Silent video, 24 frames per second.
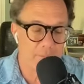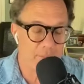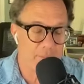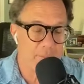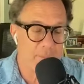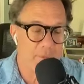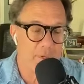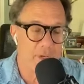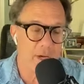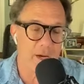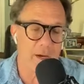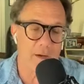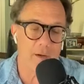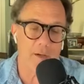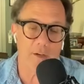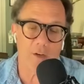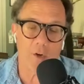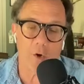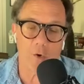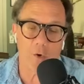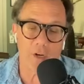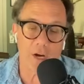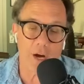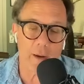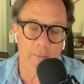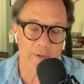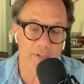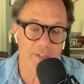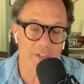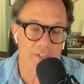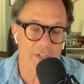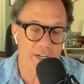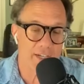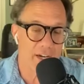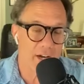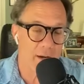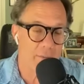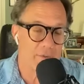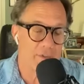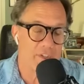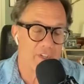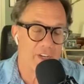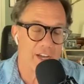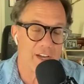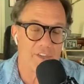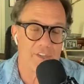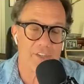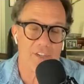
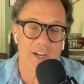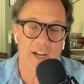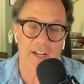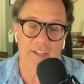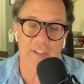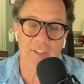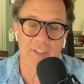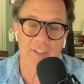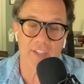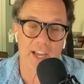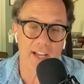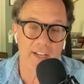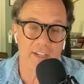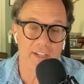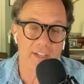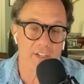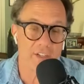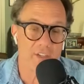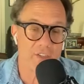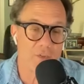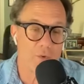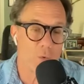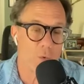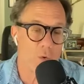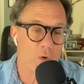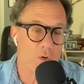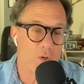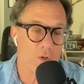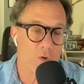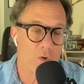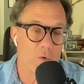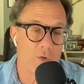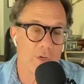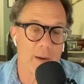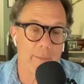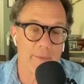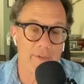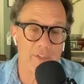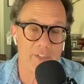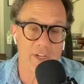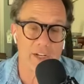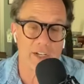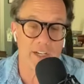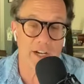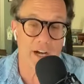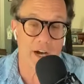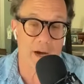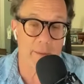gocomics.com/ScottStantis or
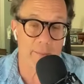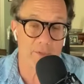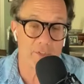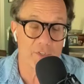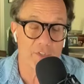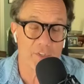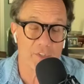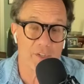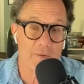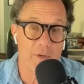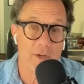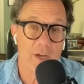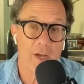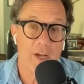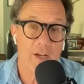gocomics.com and see